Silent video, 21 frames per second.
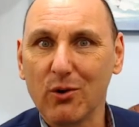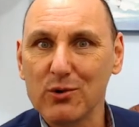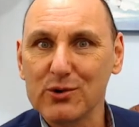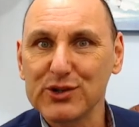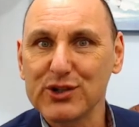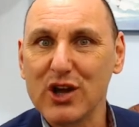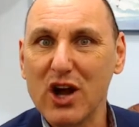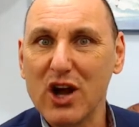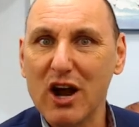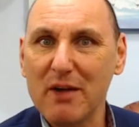
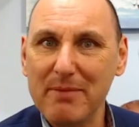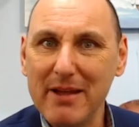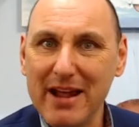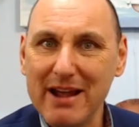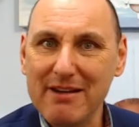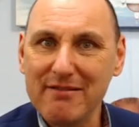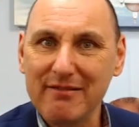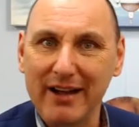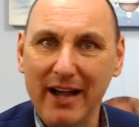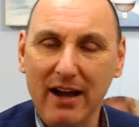
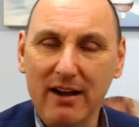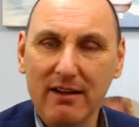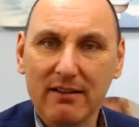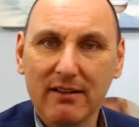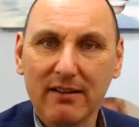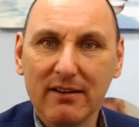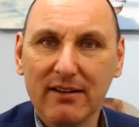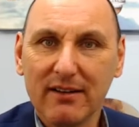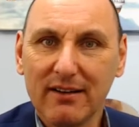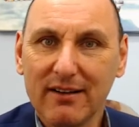Siberia.
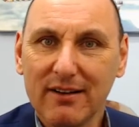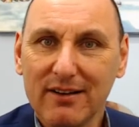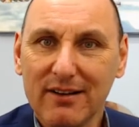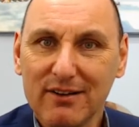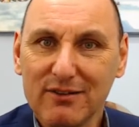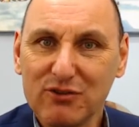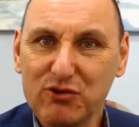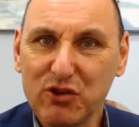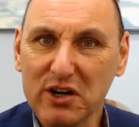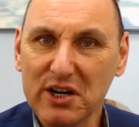
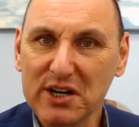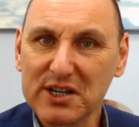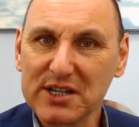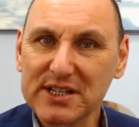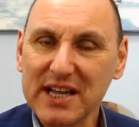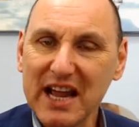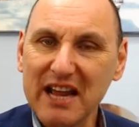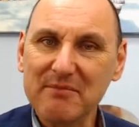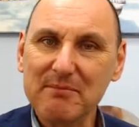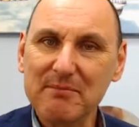trying to
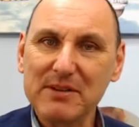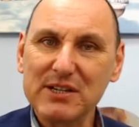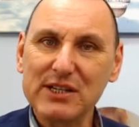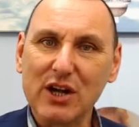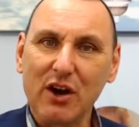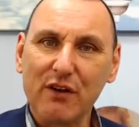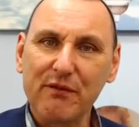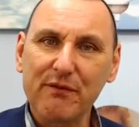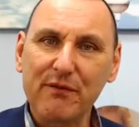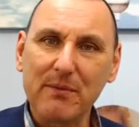save
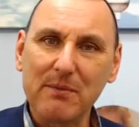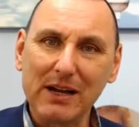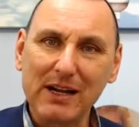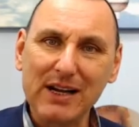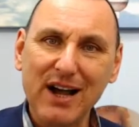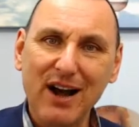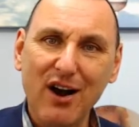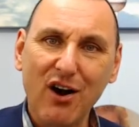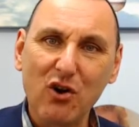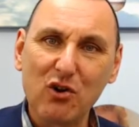myself from the
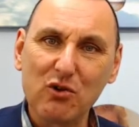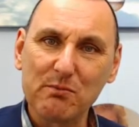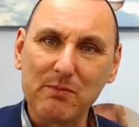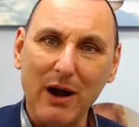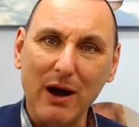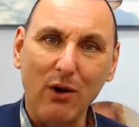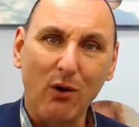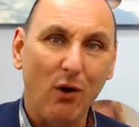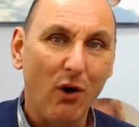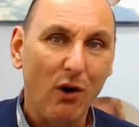cold,
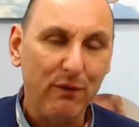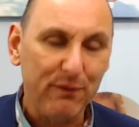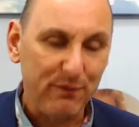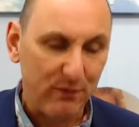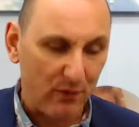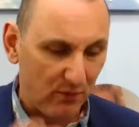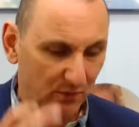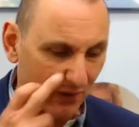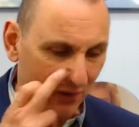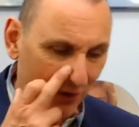but
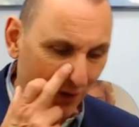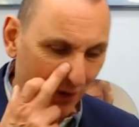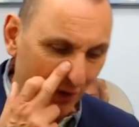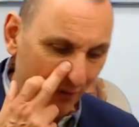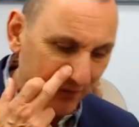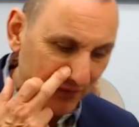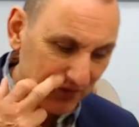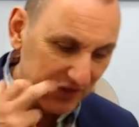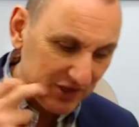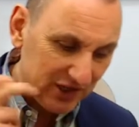awful, awful.